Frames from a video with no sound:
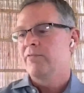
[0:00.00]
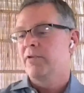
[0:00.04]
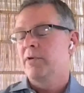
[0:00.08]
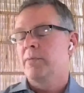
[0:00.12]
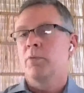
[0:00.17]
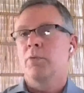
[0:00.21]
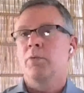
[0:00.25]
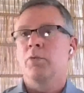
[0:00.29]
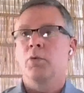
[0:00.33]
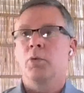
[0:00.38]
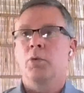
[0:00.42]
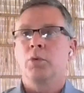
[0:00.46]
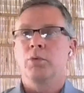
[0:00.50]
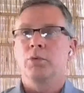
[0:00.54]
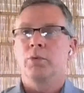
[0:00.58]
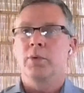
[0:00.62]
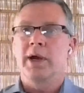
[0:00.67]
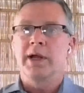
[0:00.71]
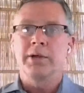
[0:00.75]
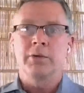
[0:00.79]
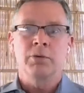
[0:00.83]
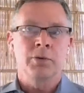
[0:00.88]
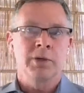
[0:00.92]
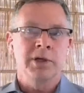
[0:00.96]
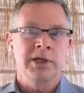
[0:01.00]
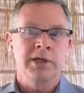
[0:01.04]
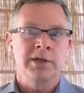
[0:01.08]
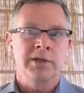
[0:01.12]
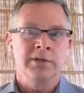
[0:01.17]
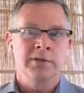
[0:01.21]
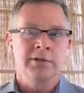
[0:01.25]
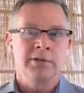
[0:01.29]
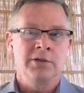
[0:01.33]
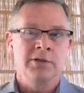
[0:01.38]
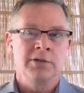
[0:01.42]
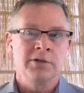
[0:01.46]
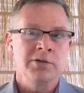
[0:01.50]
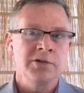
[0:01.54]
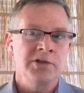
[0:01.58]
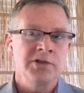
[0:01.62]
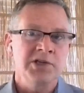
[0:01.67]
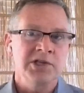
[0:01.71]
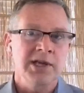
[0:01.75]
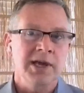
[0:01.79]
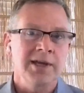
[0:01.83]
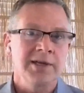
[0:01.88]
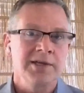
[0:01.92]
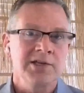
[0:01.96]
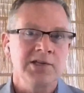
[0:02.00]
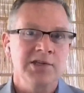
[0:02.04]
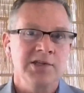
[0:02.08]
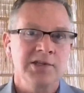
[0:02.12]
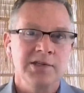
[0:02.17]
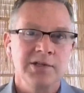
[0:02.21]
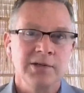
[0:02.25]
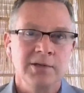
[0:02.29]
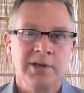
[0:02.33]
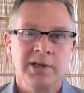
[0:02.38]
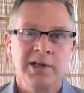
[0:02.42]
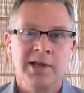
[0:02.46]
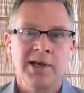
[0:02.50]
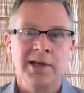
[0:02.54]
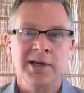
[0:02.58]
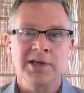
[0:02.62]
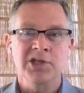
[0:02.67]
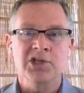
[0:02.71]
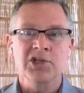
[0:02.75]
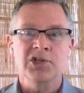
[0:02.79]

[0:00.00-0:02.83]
from right wing news sites, you can